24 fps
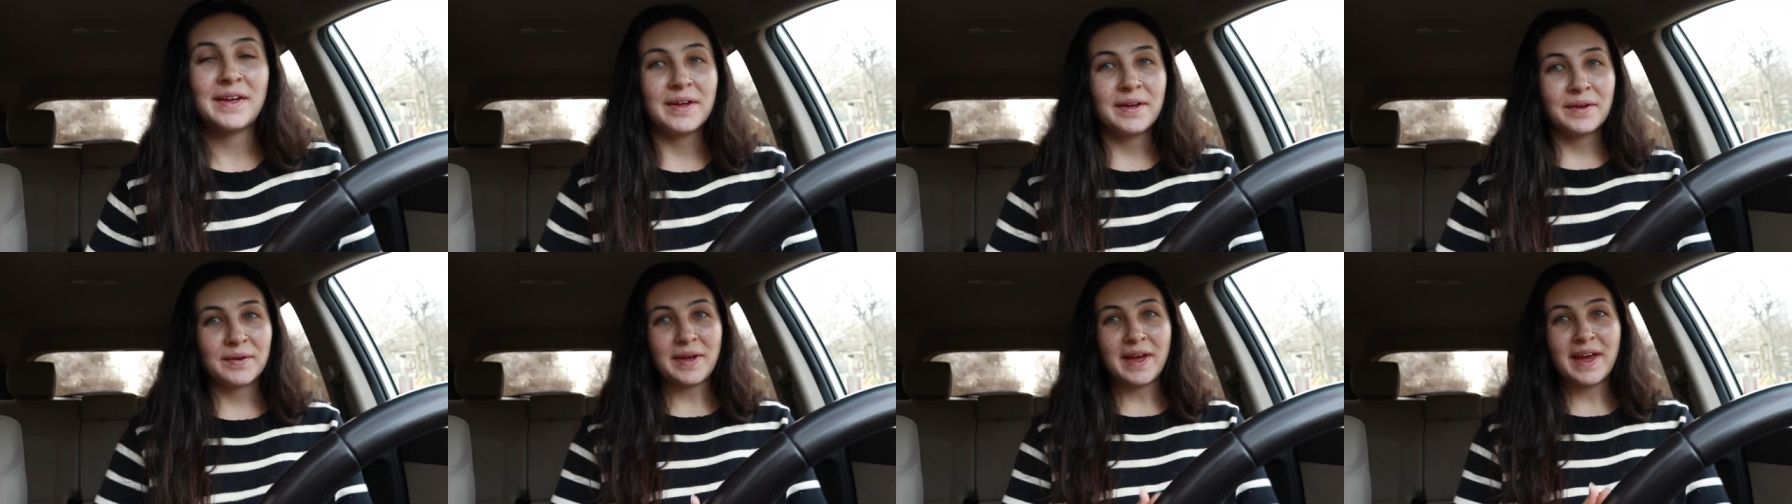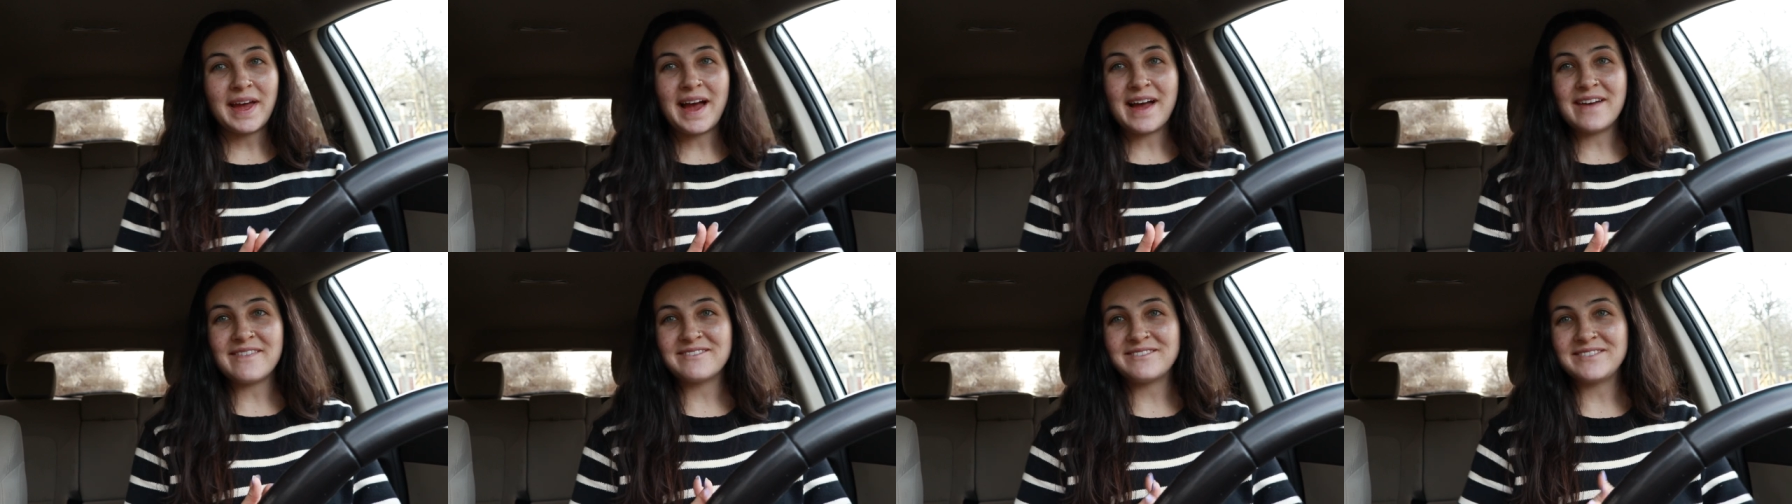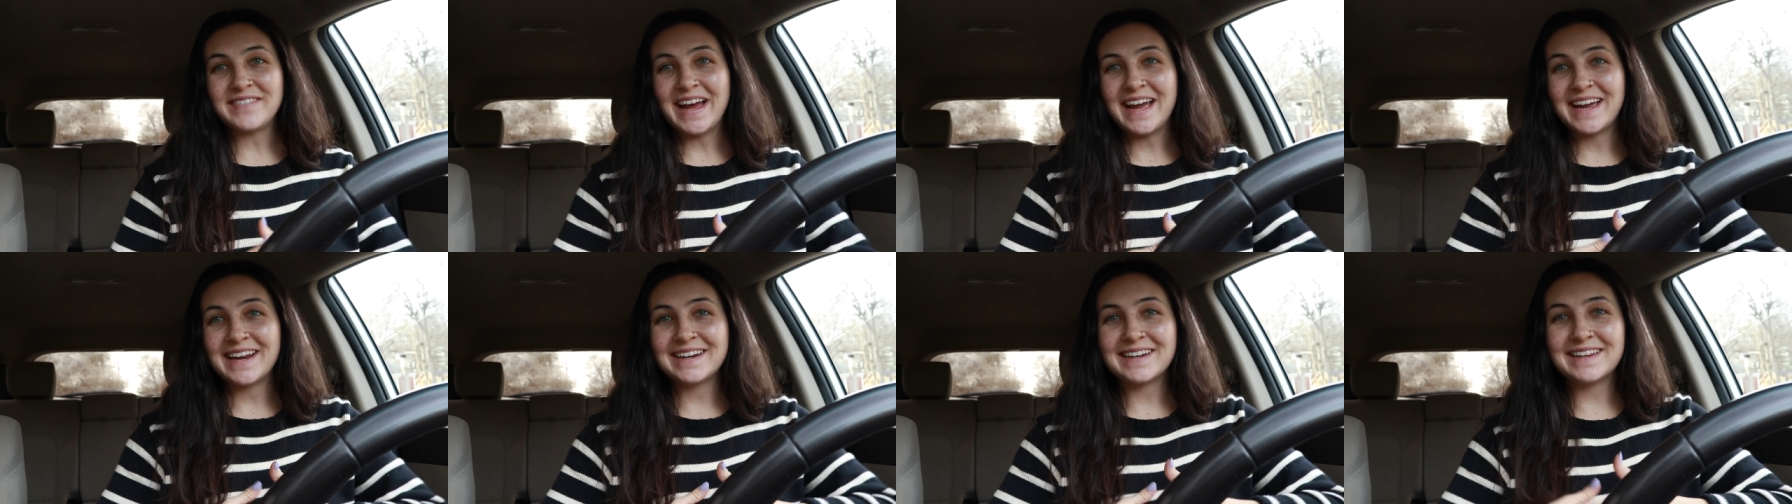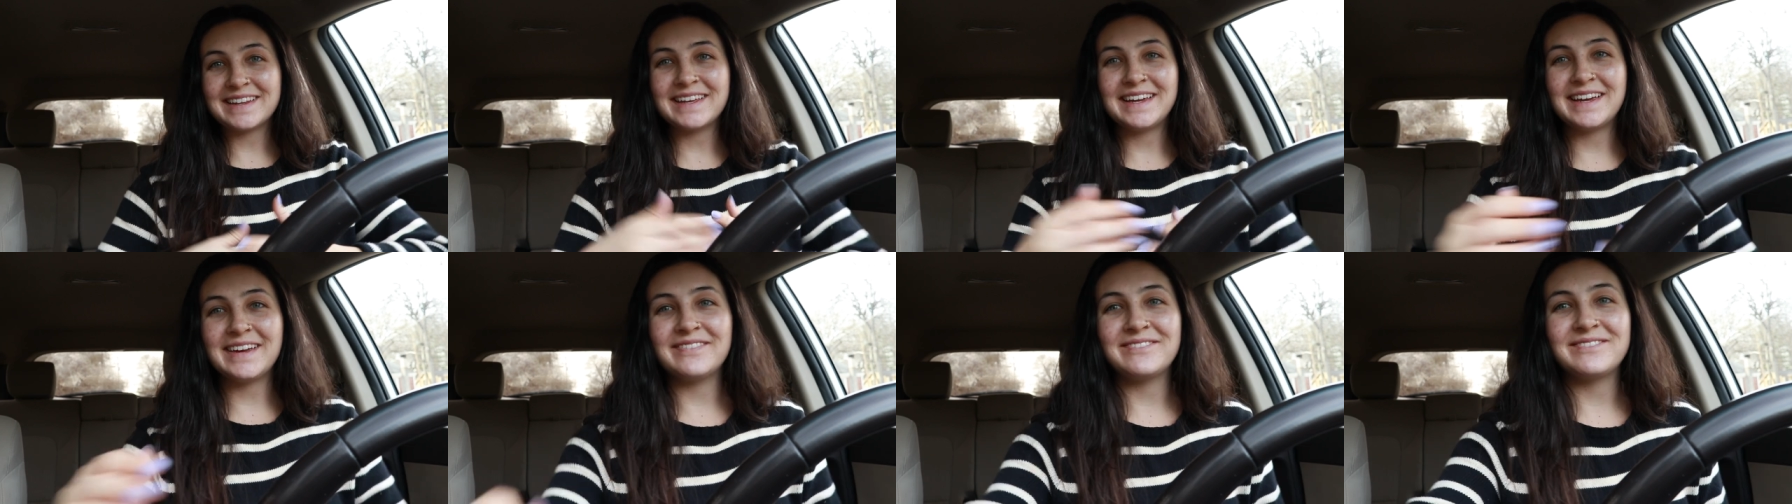Okay, I
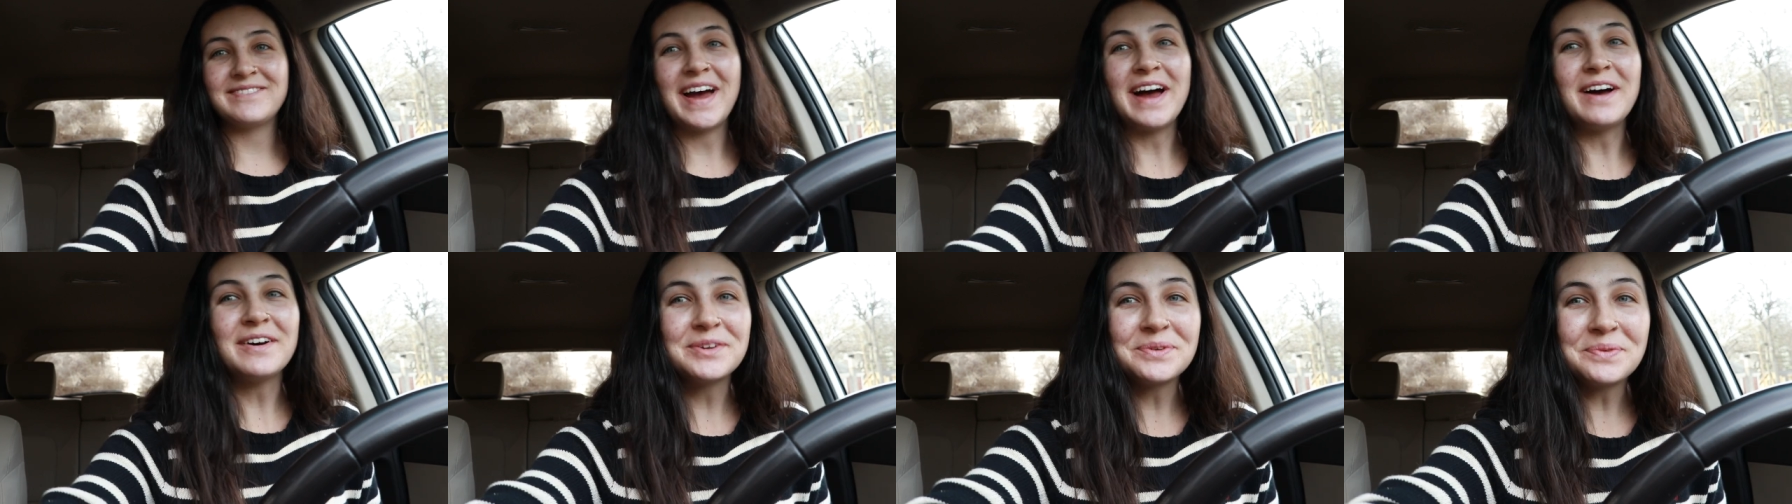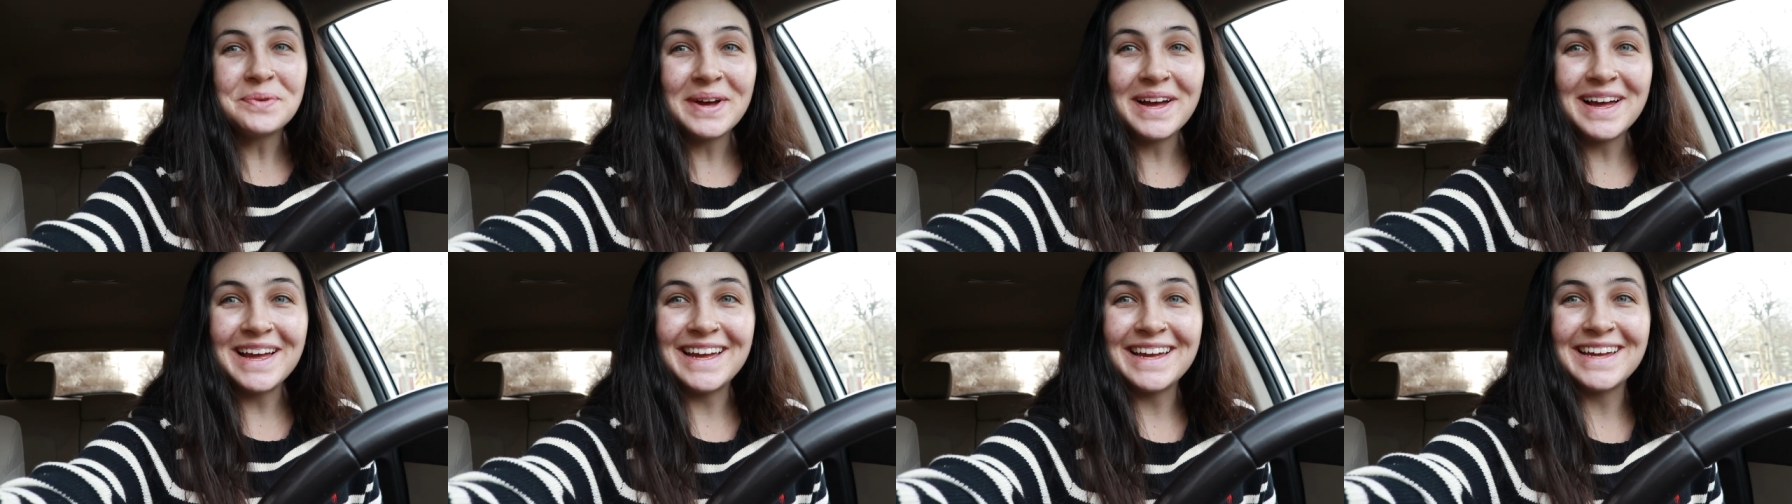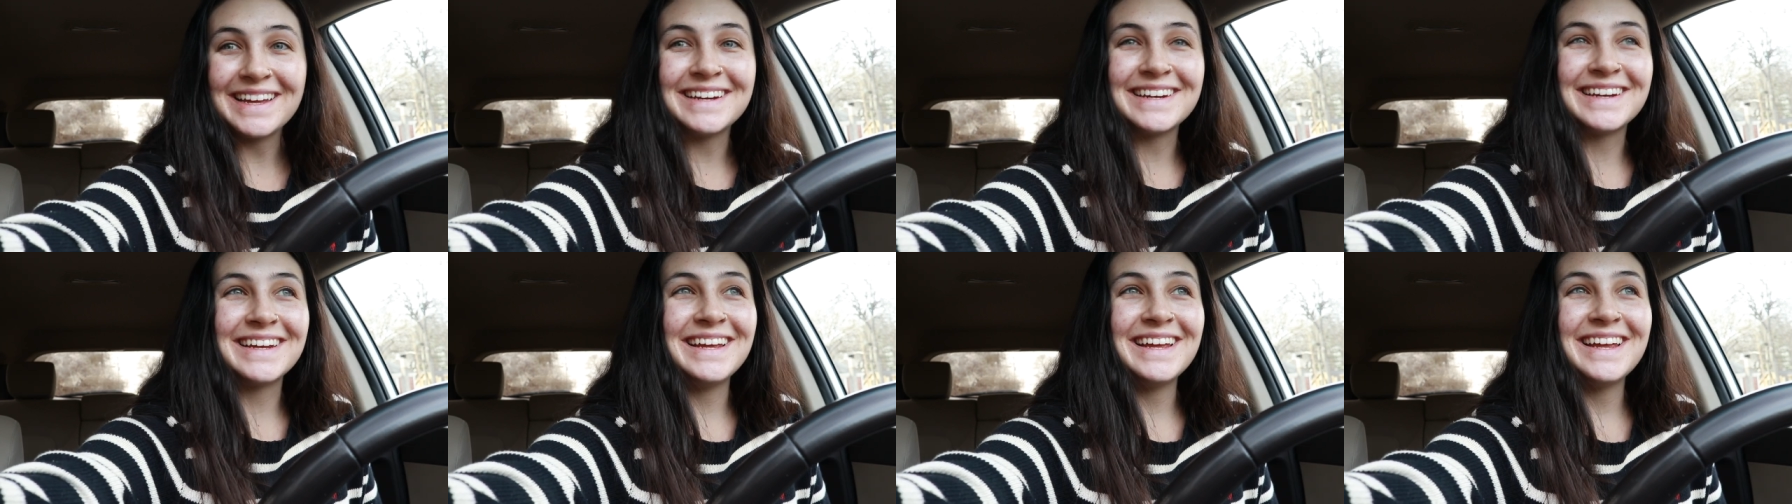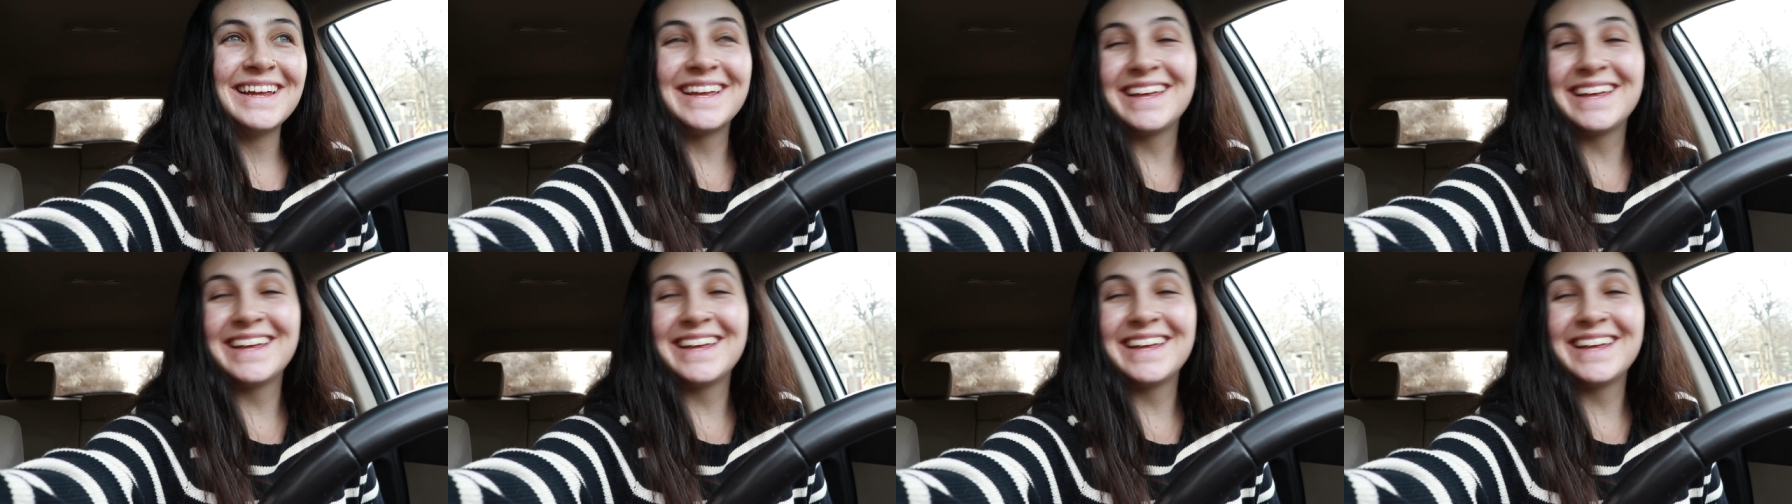finally found one.